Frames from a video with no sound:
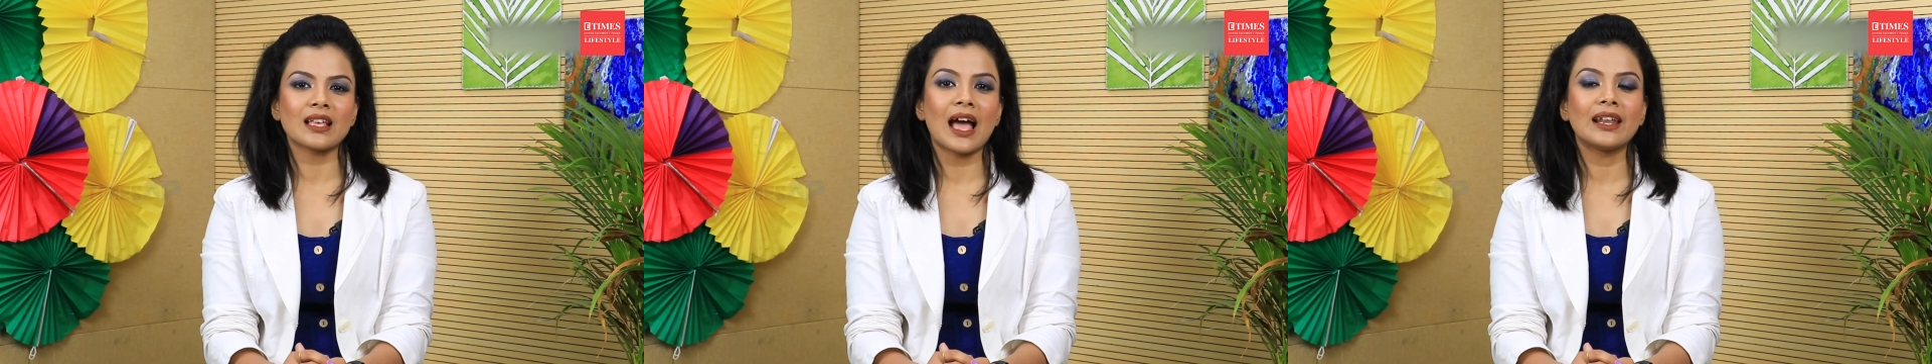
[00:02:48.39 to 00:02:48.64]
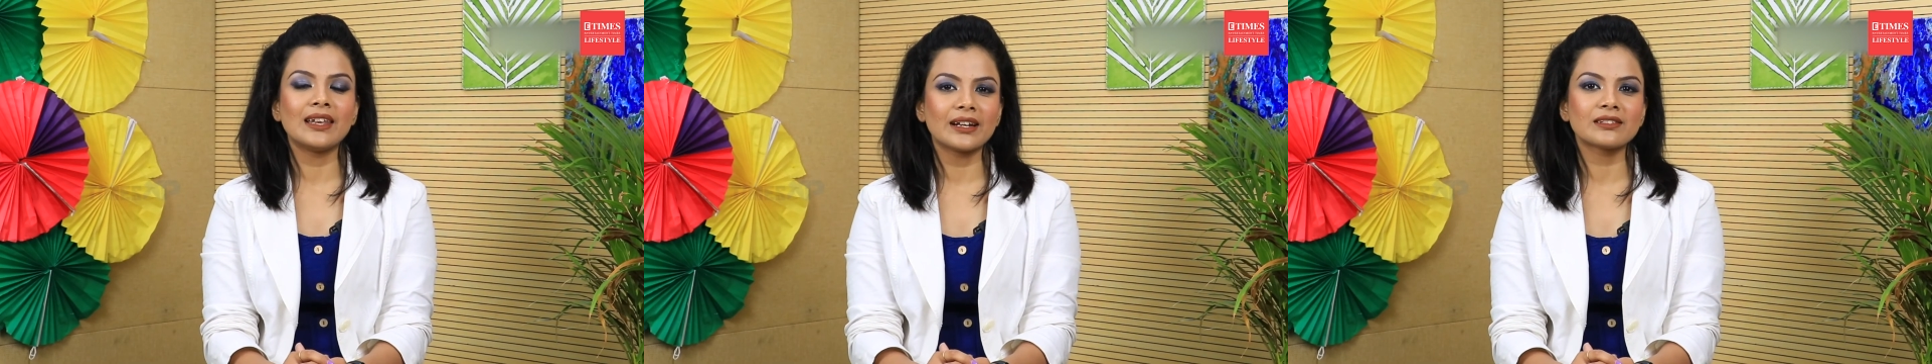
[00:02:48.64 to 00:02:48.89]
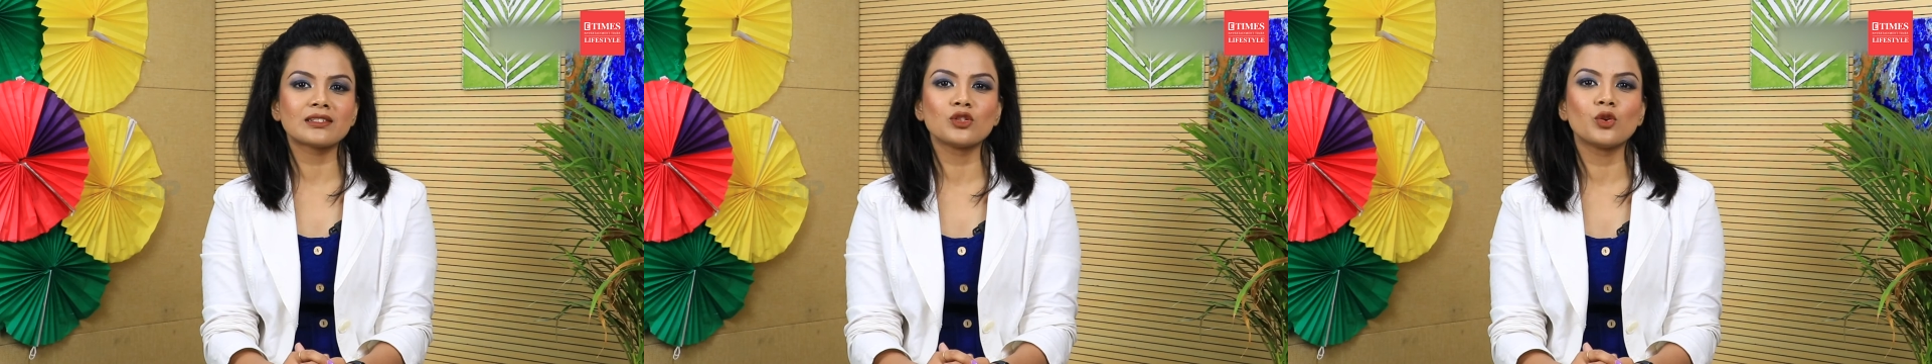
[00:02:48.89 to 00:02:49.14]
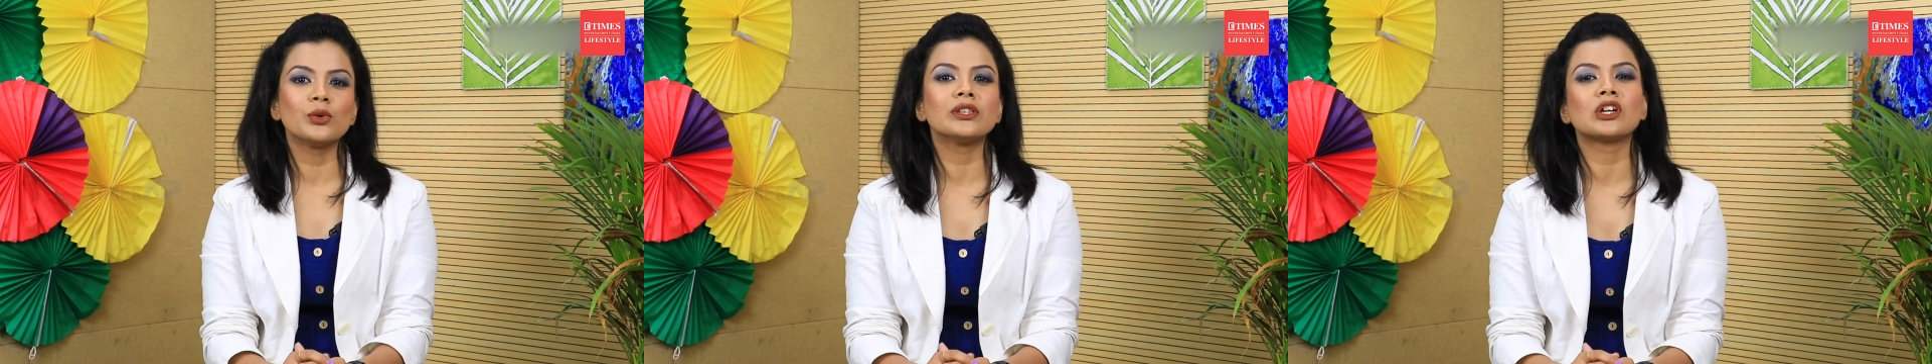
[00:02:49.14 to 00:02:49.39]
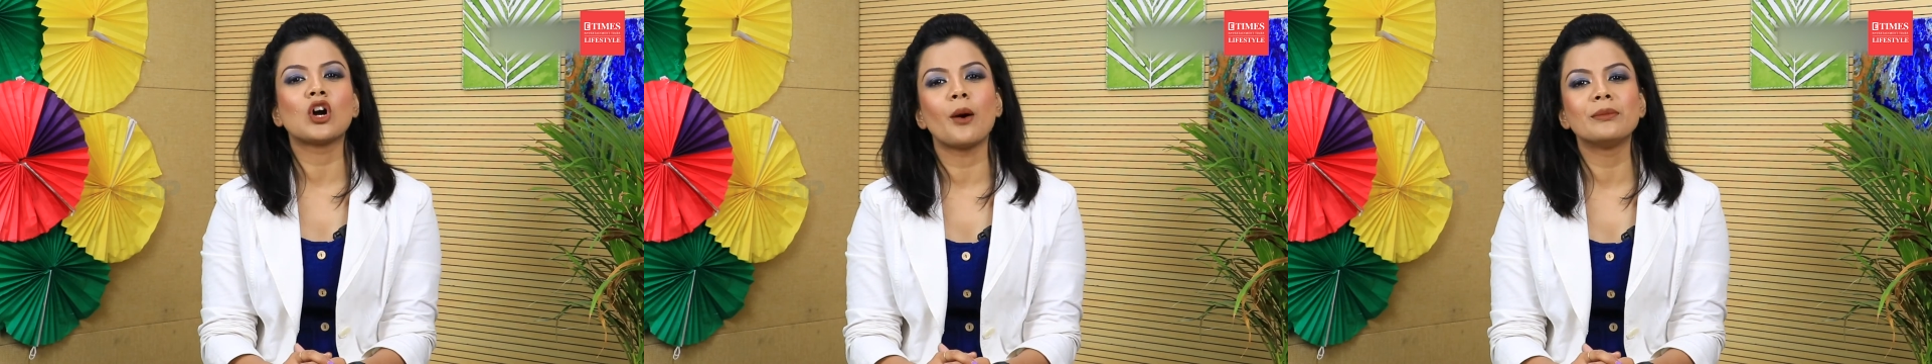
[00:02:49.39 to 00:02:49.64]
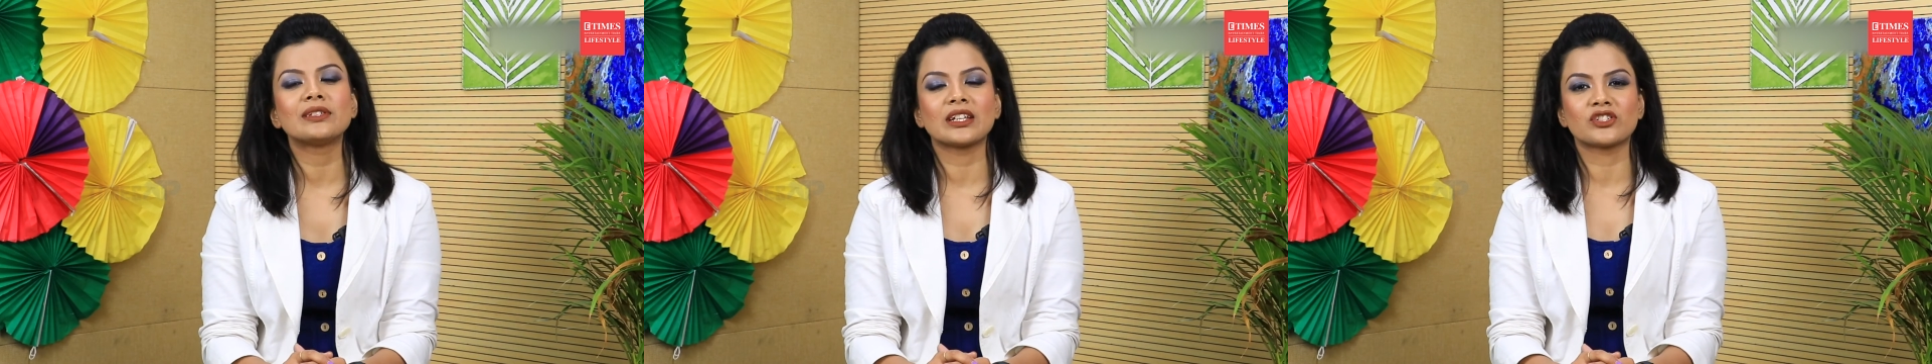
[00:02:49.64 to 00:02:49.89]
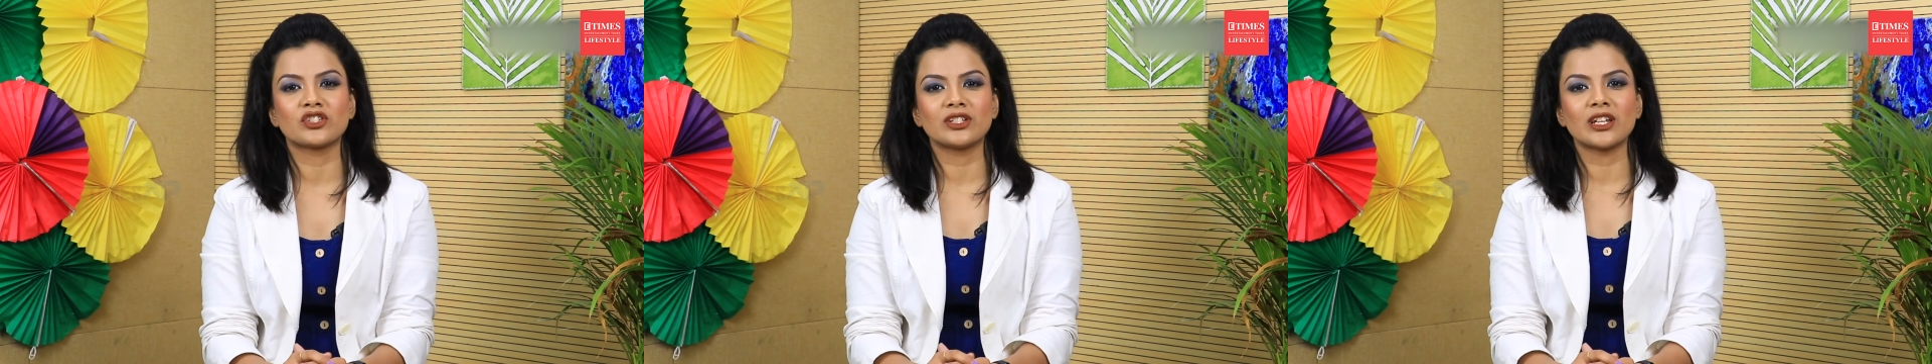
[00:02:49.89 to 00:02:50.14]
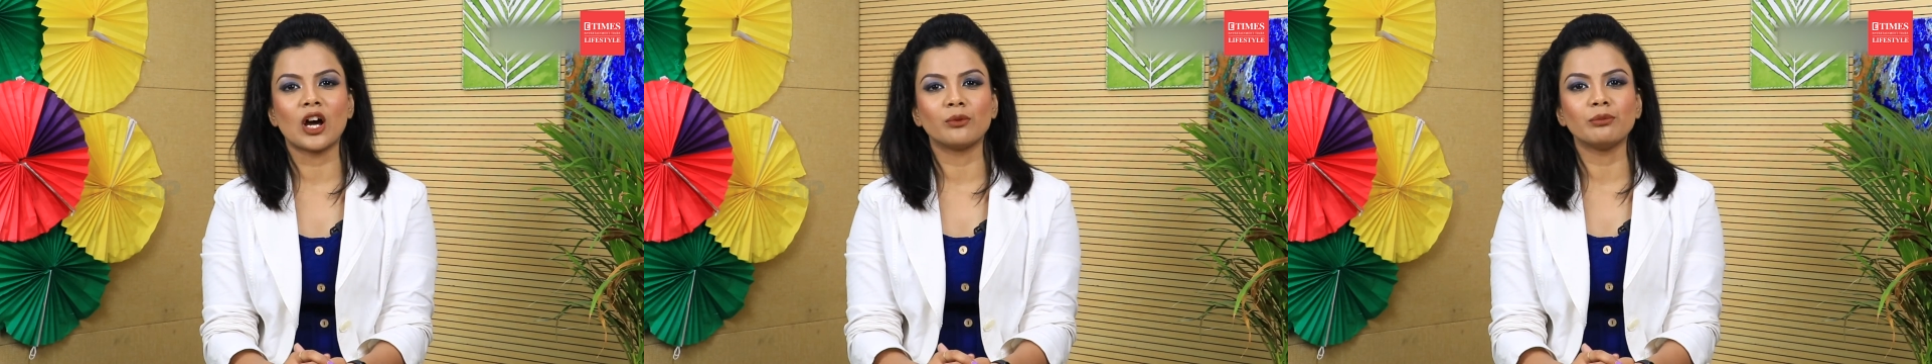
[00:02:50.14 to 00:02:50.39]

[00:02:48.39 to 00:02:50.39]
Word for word: and let us know in the comment section down